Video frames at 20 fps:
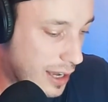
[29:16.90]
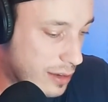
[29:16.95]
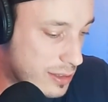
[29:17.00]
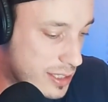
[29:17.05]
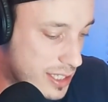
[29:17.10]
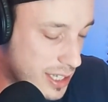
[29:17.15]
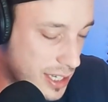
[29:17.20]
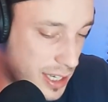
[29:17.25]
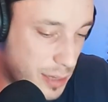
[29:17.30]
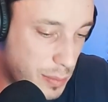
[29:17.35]

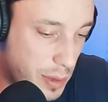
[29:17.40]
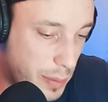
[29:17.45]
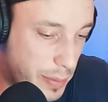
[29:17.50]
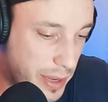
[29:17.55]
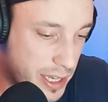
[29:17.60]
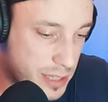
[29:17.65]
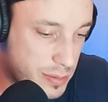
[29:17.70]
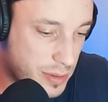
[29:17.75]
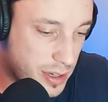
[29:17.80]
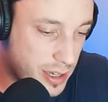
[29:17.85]
sitting in my
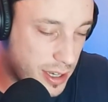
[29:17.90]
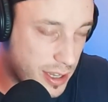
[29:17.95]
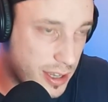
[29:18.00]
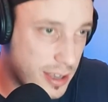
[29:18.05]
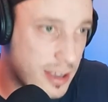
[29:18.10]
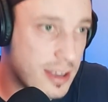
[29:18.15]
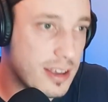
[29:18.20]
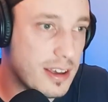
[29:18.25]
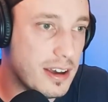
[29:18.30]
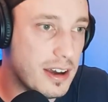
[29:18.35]
basement
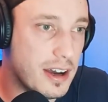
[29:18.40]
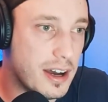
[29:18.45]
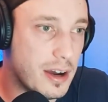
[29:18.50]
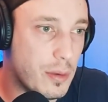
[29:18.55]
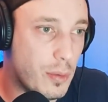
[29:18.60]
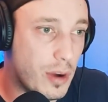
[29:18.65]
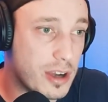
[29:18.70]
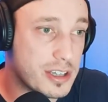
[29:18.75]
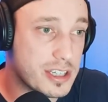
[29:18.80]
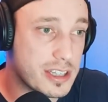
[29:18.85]

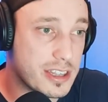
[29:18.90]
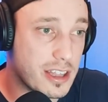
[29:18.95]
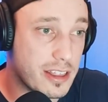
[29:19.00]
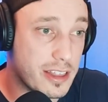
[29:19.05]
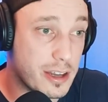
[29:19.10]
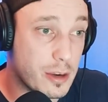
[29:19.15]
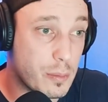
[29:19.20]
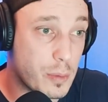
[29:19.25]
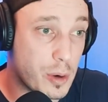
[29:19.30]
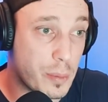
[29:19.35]
watching The
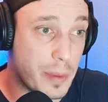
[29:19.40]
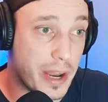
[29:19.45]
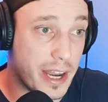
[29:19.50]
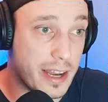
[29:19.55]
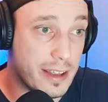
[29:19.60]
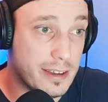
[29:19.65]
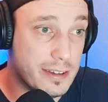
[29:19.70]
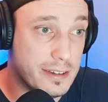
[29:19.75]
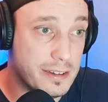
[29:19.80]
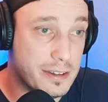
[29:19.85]
Little Mermaid